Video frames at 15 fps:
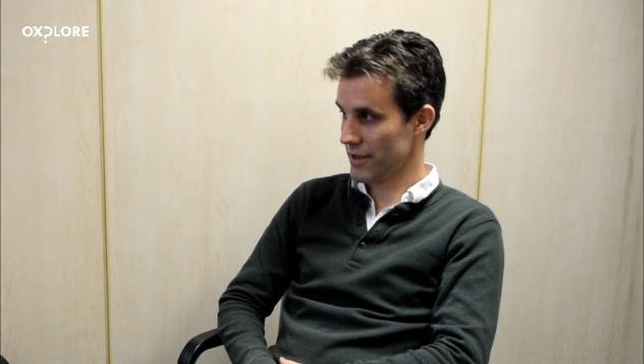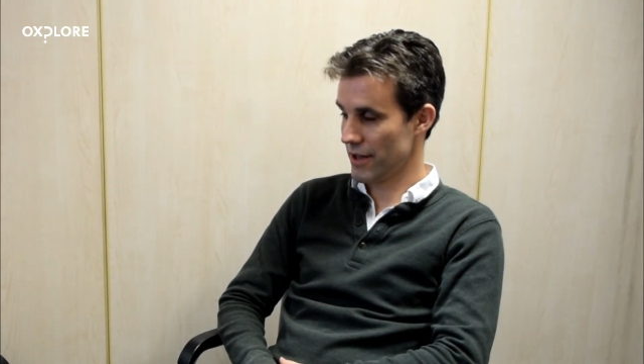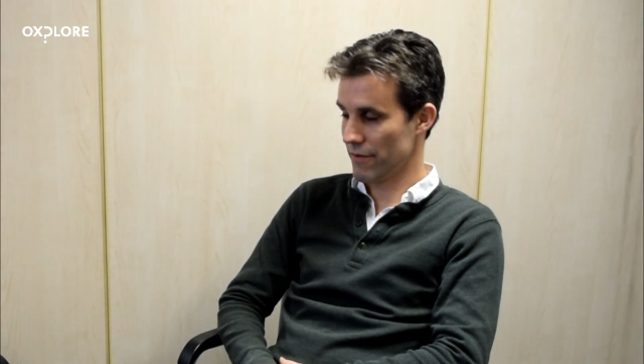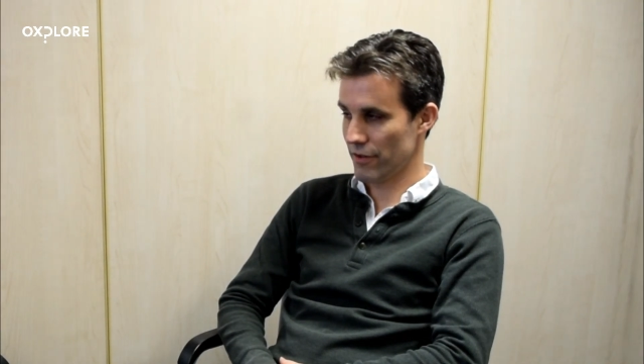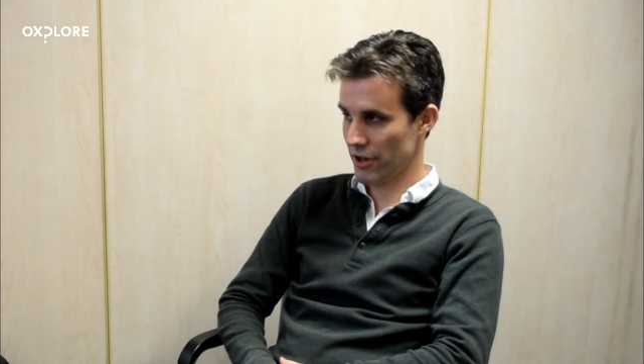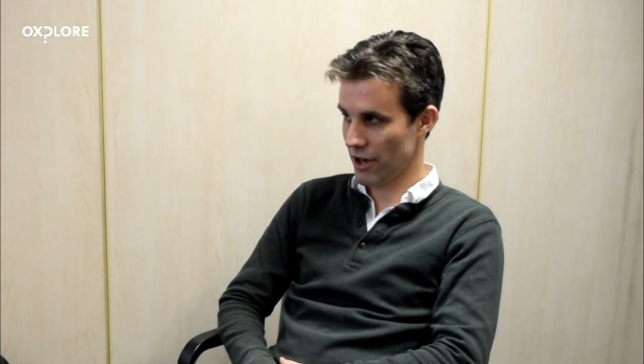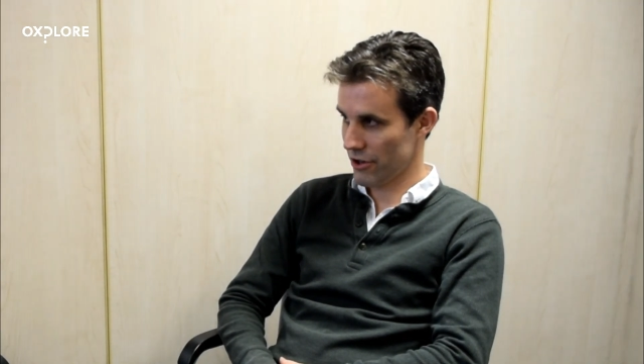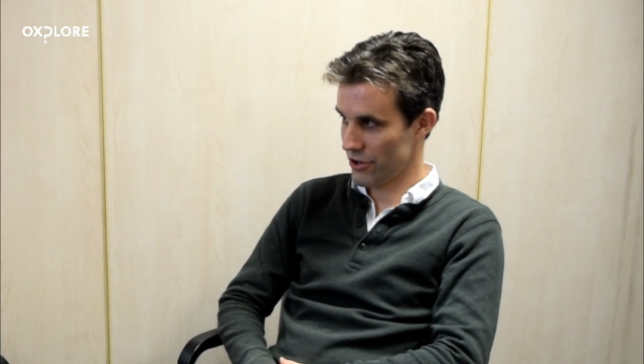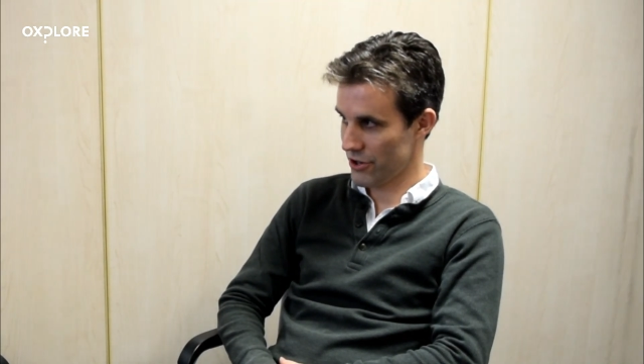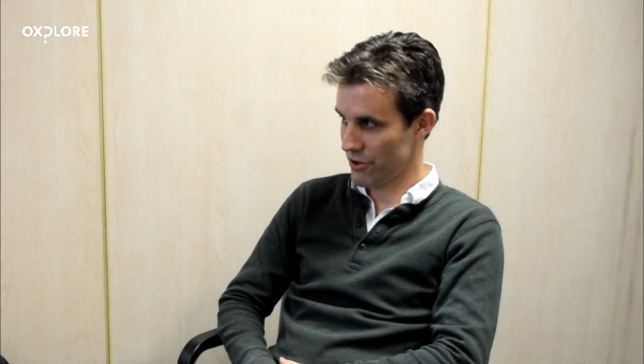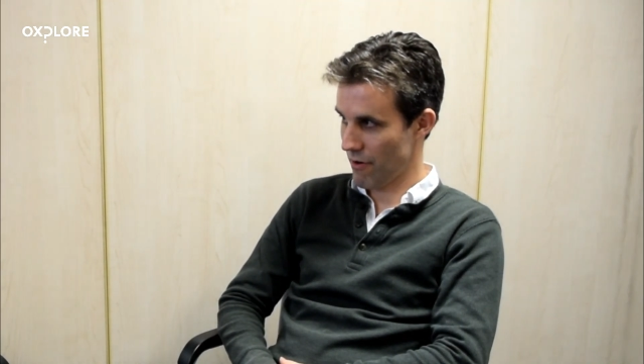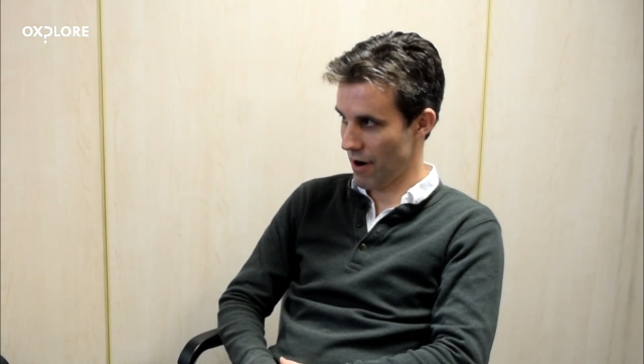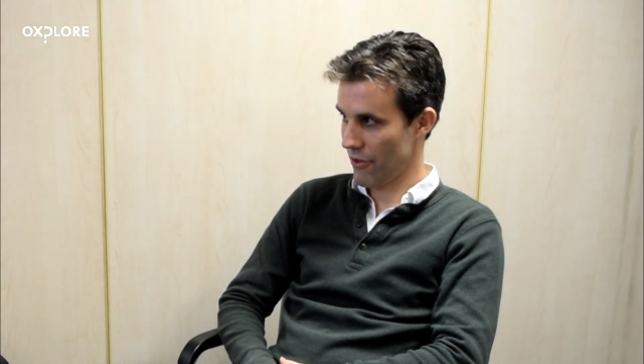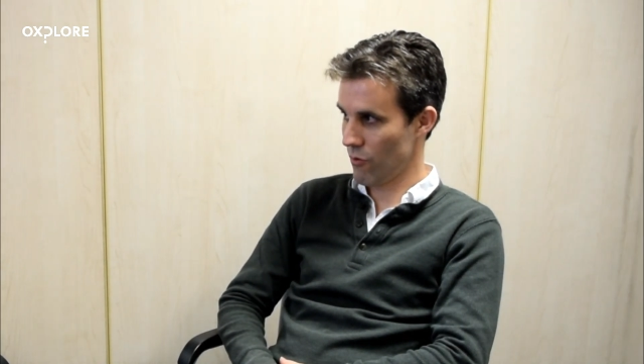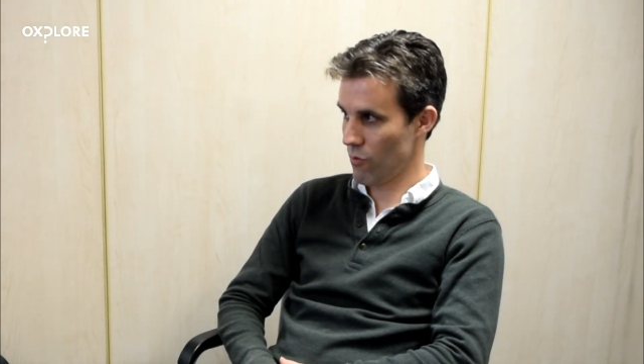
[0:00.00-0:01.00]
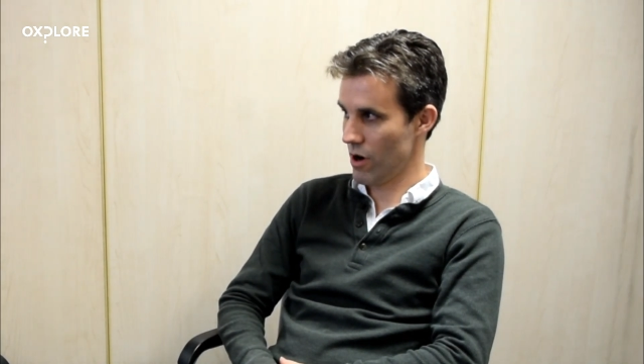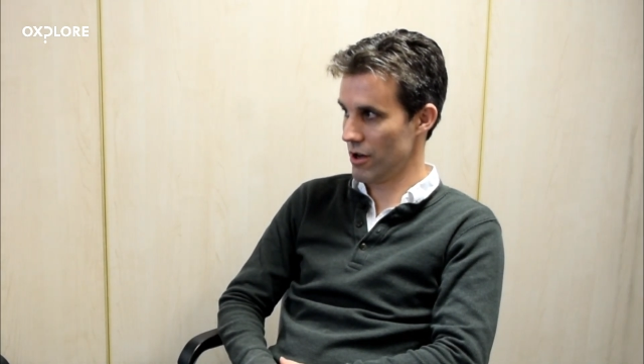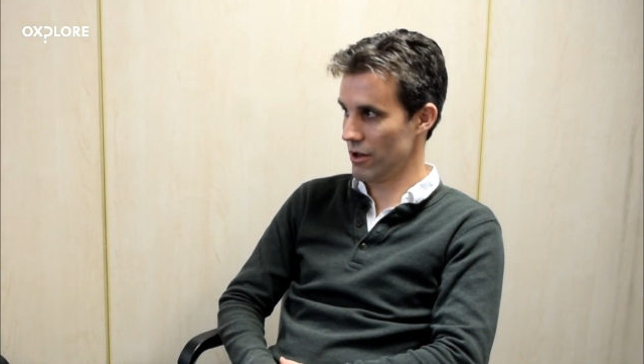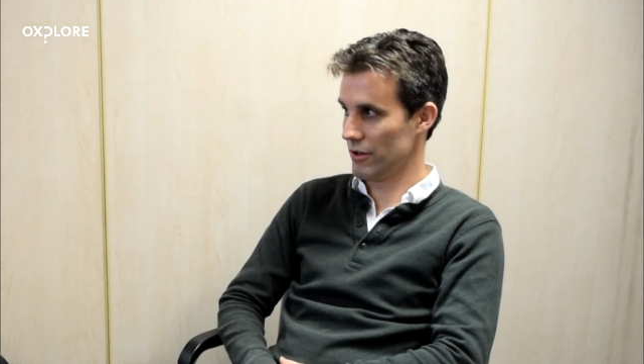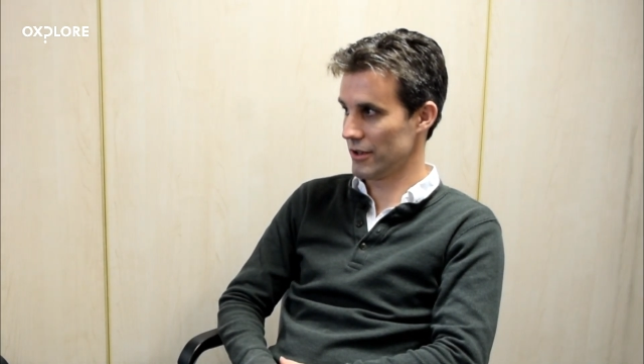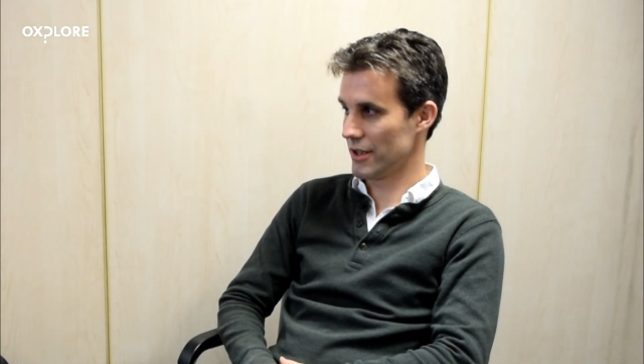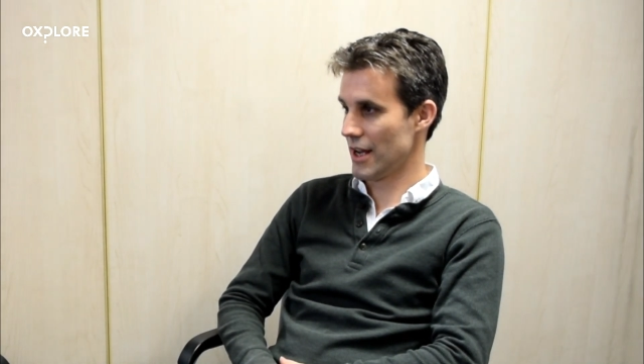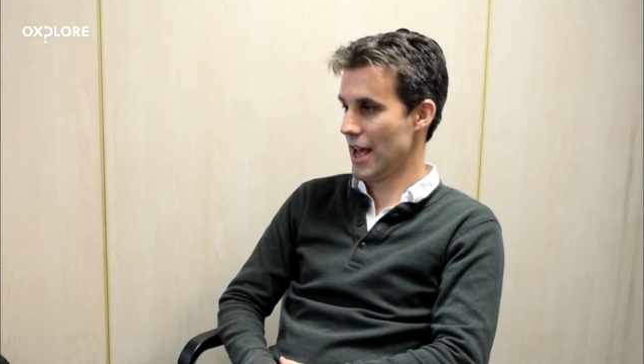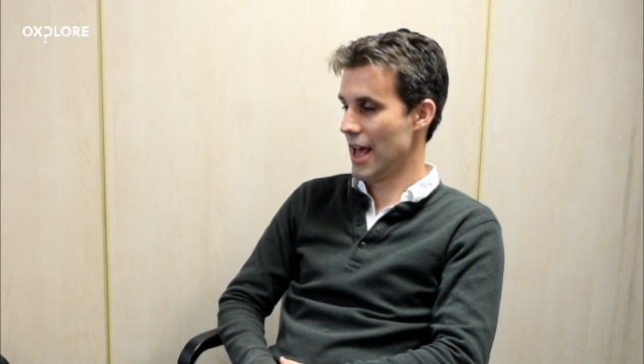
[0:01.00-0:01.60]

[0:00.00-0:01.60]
different countries around the world.